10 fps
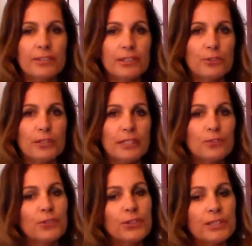duty
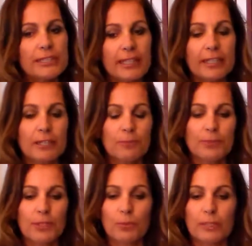drugs for you to take
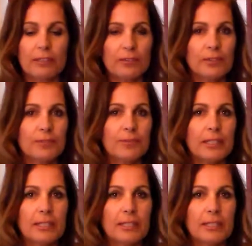or whatever